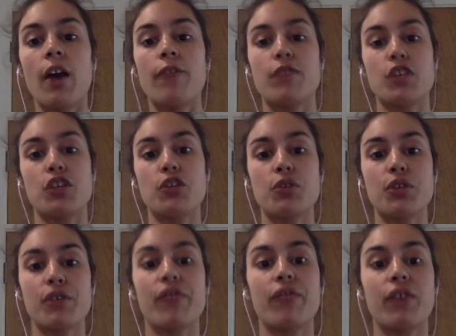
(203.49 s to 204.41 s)
for you
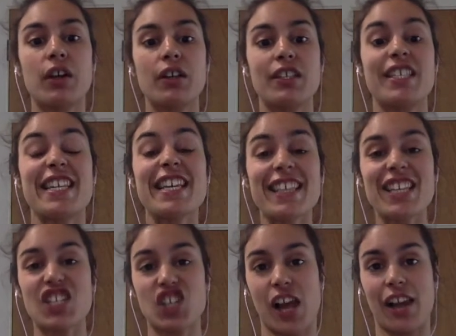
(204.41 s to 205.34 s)
to f- see
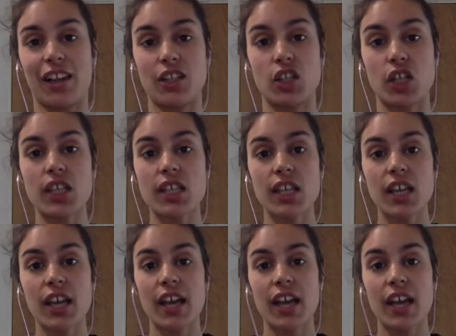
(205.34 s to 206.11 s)
these challenges